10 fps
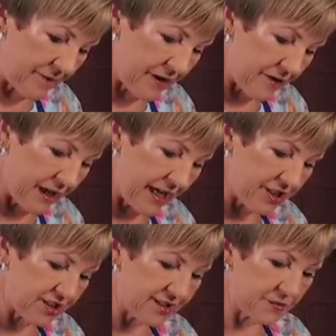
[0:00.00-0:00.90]

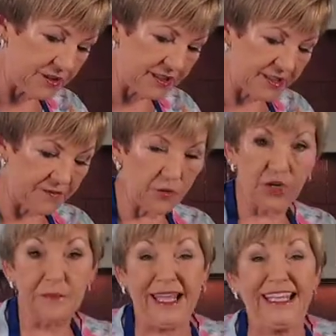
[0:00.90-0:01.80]
variations with this if you want
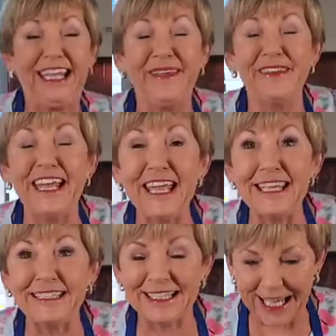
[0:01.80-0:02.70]
to make it even
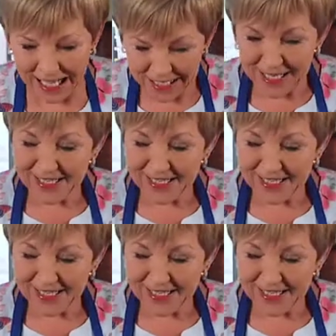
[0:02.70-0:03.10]
easier.